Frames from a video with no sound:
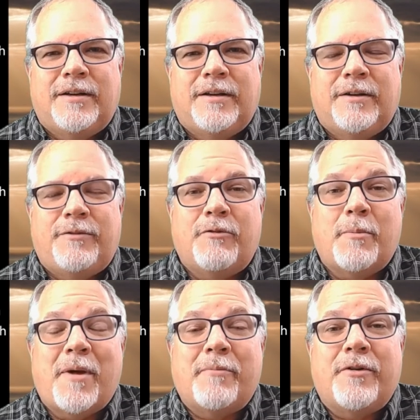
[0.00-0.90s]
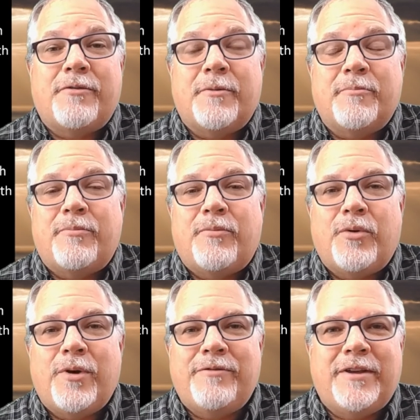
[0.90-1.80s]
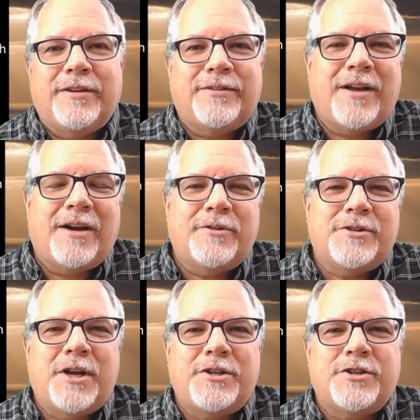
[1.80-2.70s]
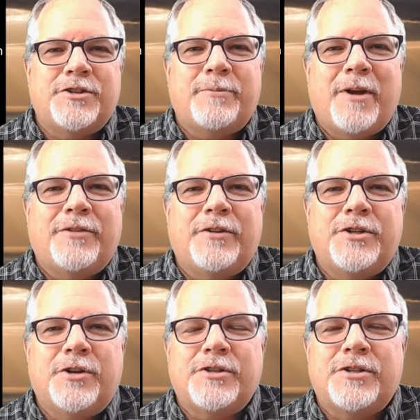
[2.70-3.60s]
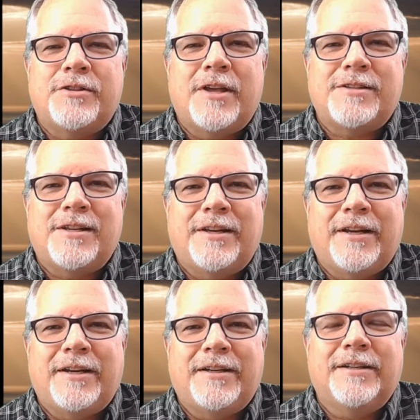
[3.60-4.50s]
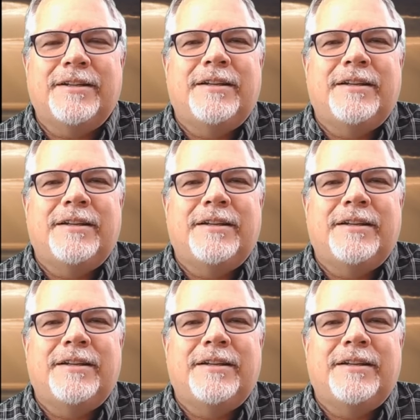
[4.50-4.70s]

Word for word: If you remember from previous conversations about the church in Thessalonica,